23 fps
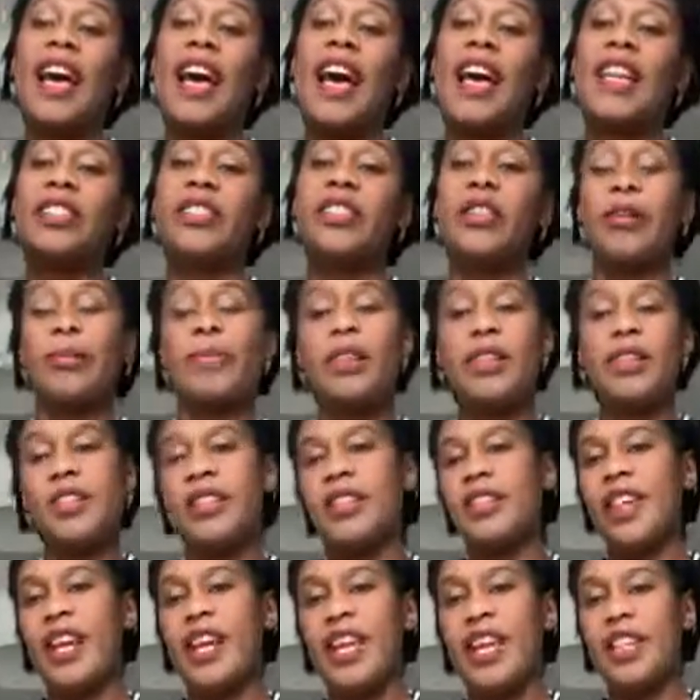And so I'll probably do
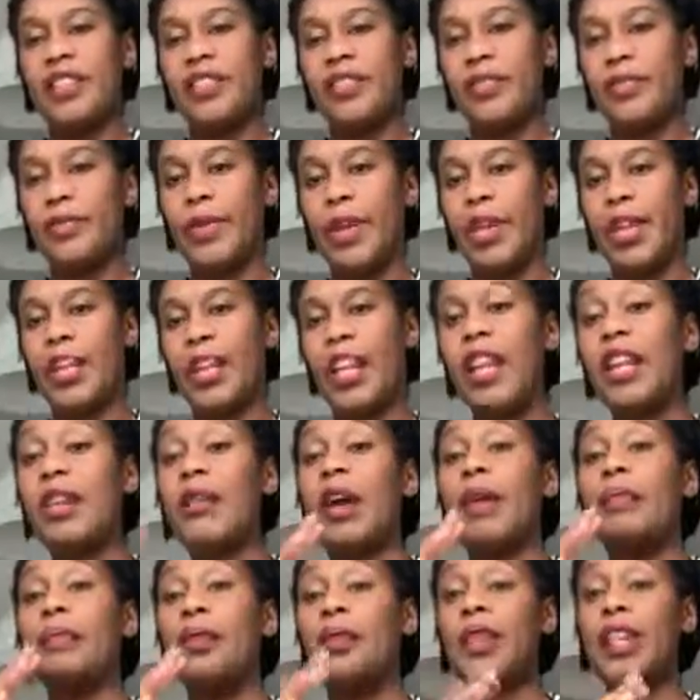that later in the week. Anyway,
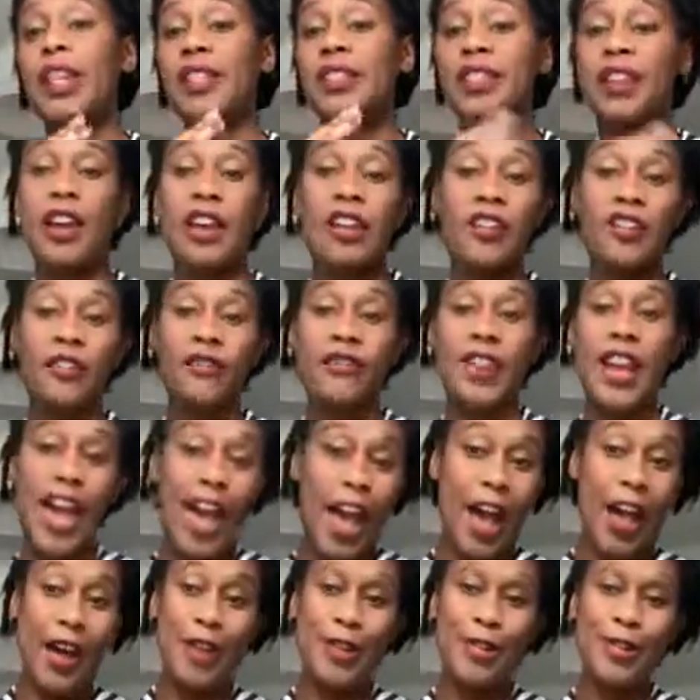I'm probably going to sign off
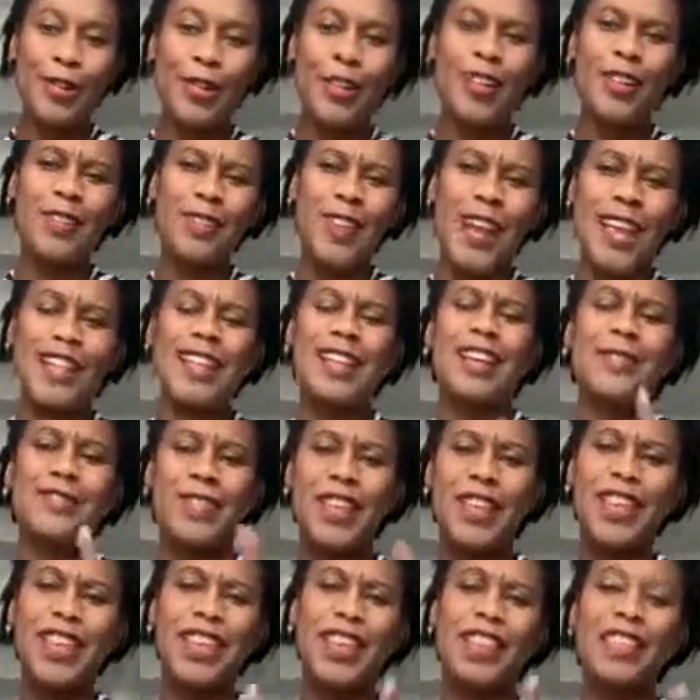now. Oh, actually, I'm
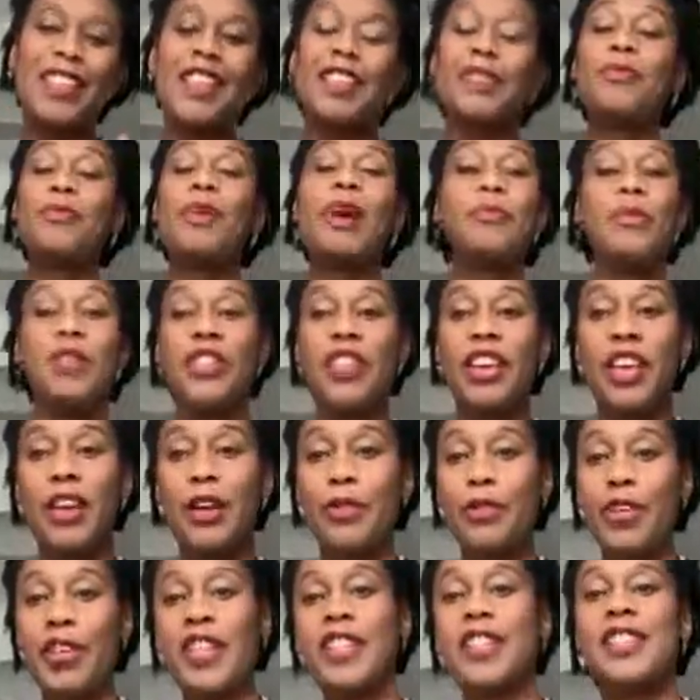thinking there's one more thing I
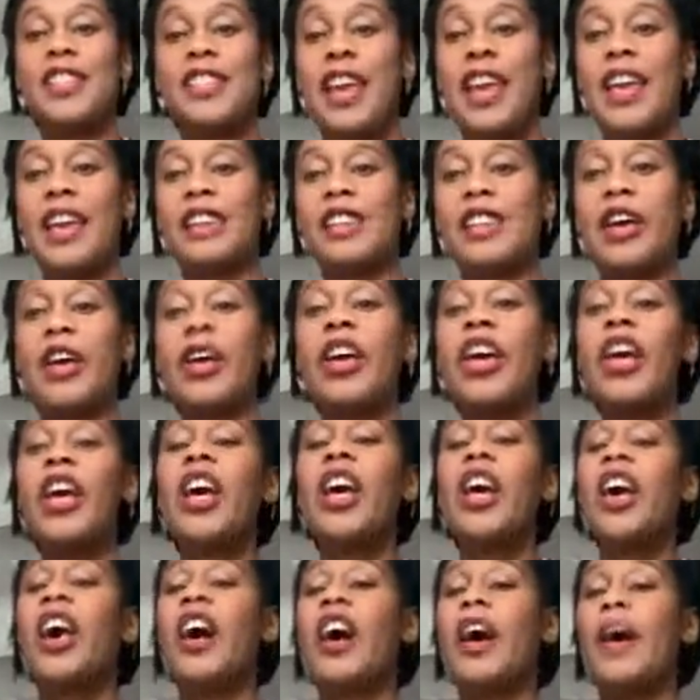wanted to say. So,
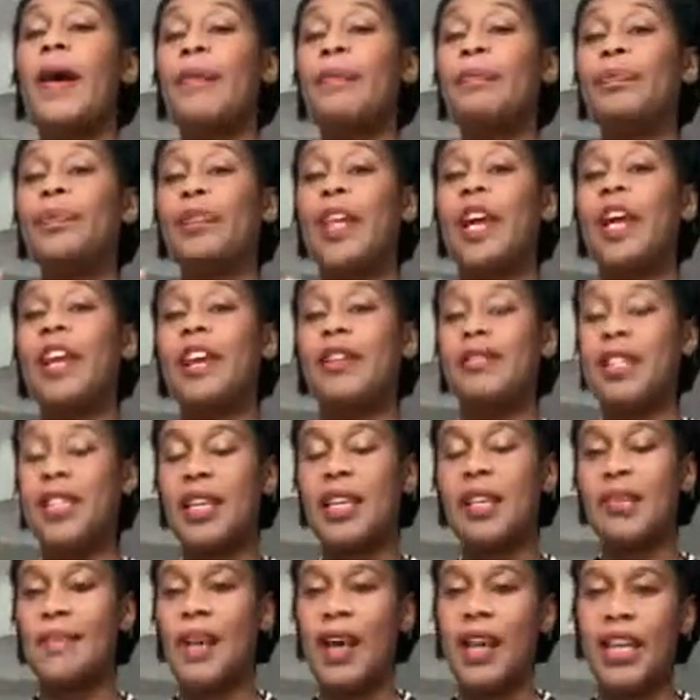and I was
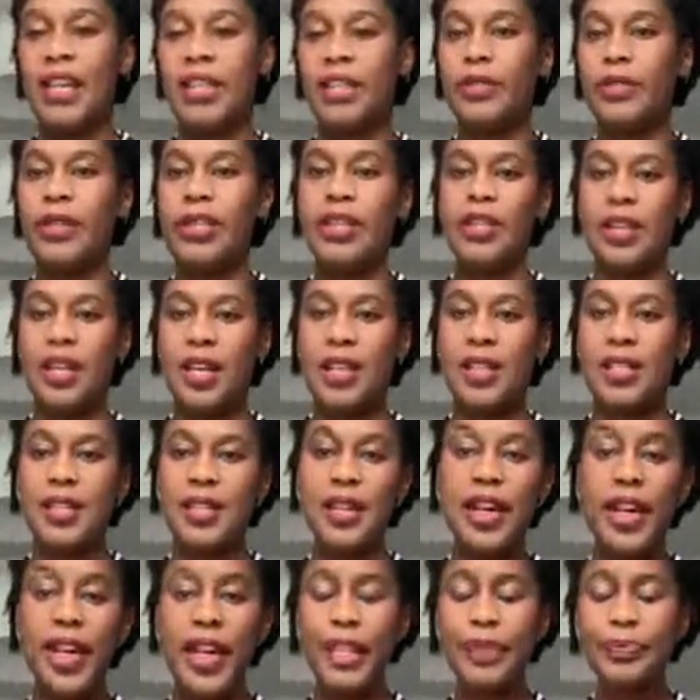thinking about intuition last
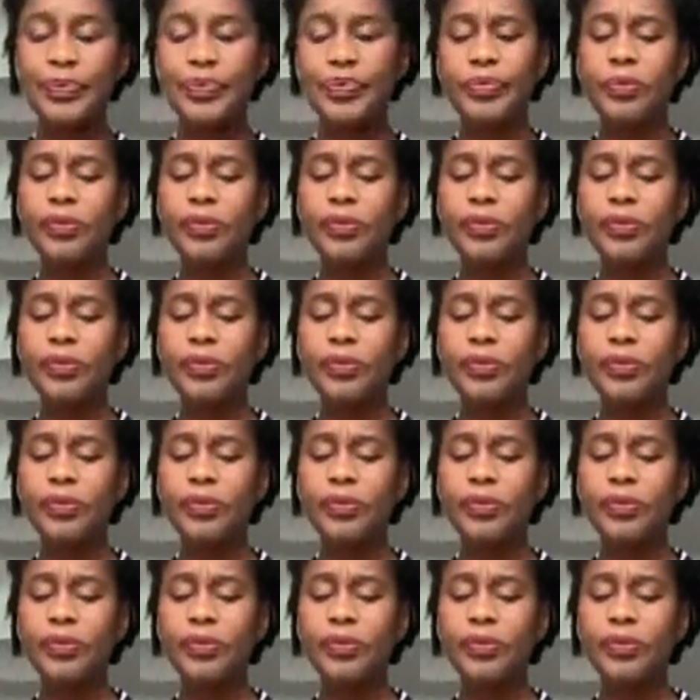night.